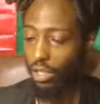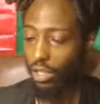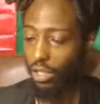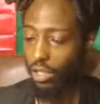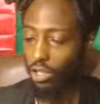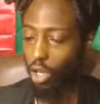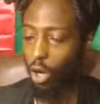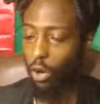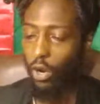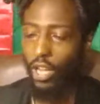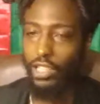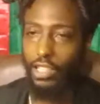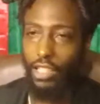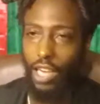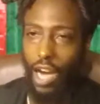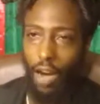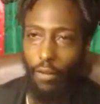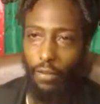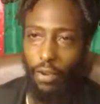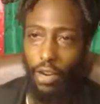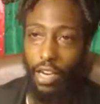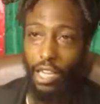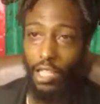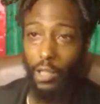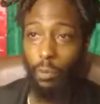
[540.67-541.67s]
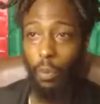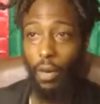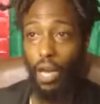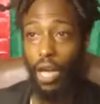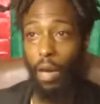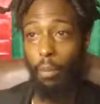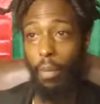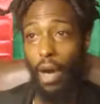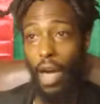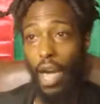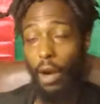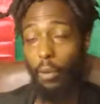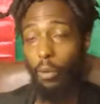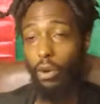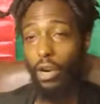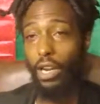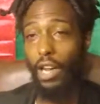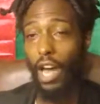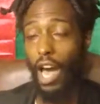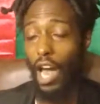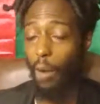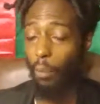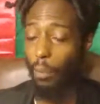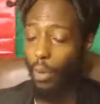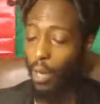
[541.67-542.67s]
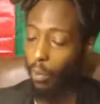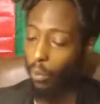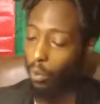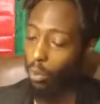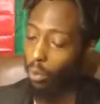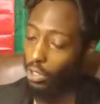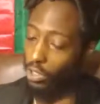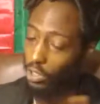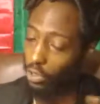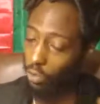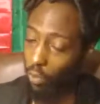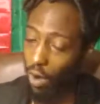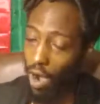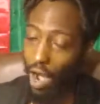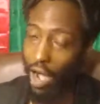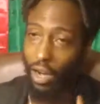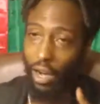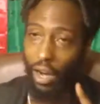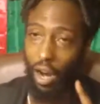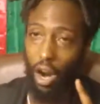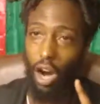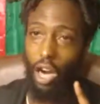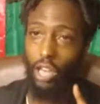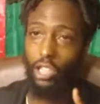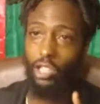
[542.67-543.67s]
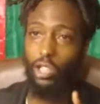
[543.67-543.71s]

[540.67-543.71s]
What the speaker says: So this covenant is being made with a lot of people, which is why God